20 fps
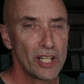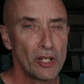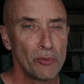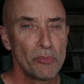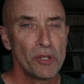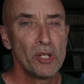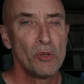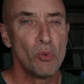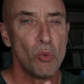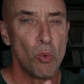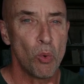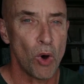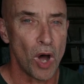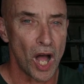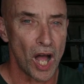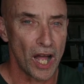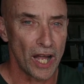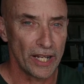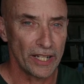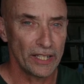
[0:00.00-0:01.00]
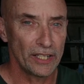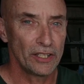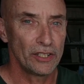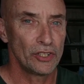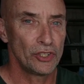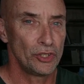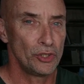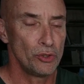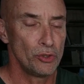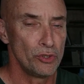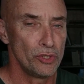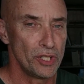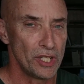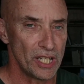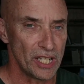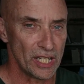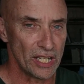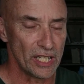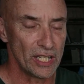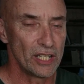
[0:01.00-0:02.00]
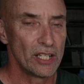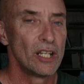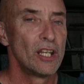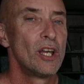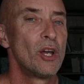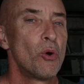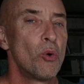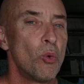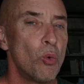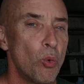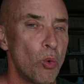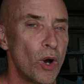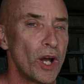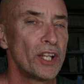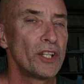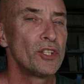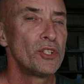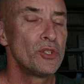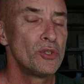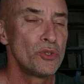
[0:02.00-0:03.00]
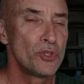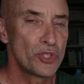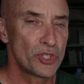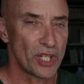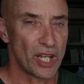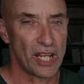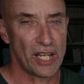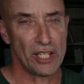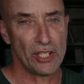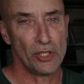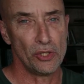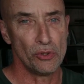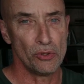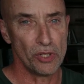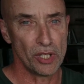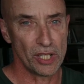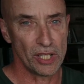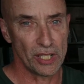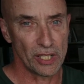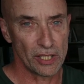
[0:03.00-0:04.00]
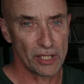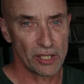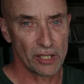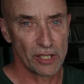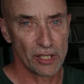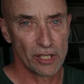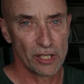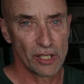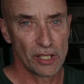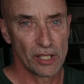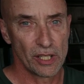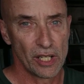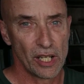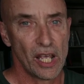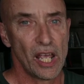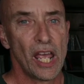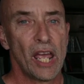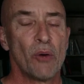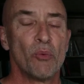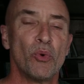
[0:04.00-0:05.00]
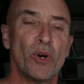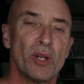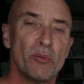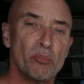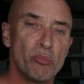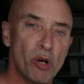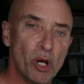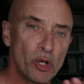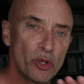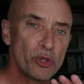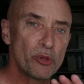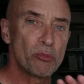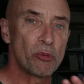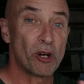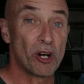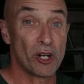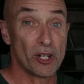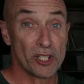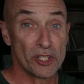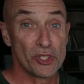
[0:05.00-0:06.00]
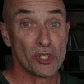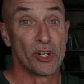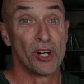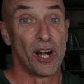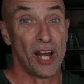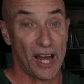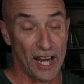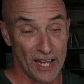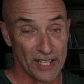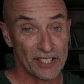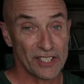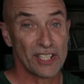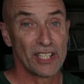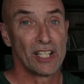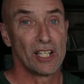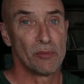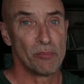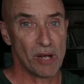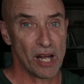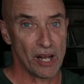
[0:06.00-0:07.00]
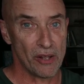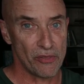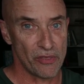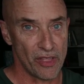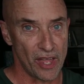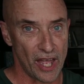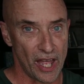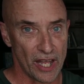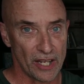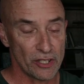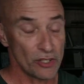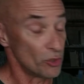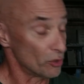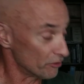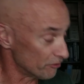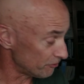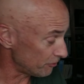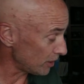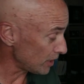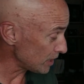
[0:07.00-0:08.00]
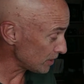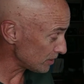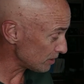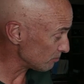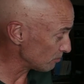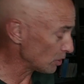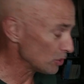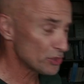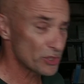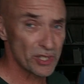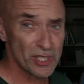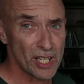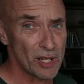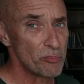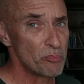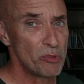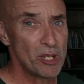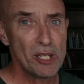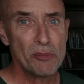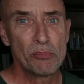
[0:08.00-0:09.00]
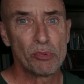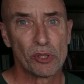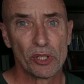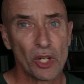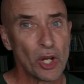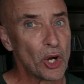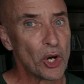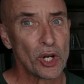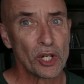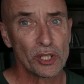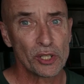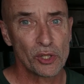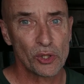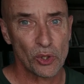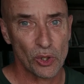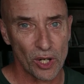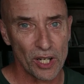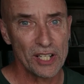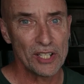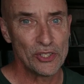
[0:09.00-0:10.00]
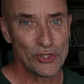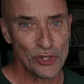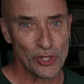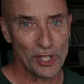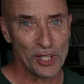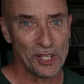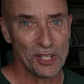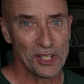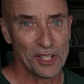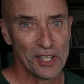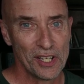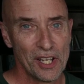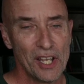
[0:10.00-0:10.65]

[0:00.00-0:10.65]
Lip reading: Tell me why you need what you say you need. And when both parties are asking about that, you'll find that most of the time people aren't crazy.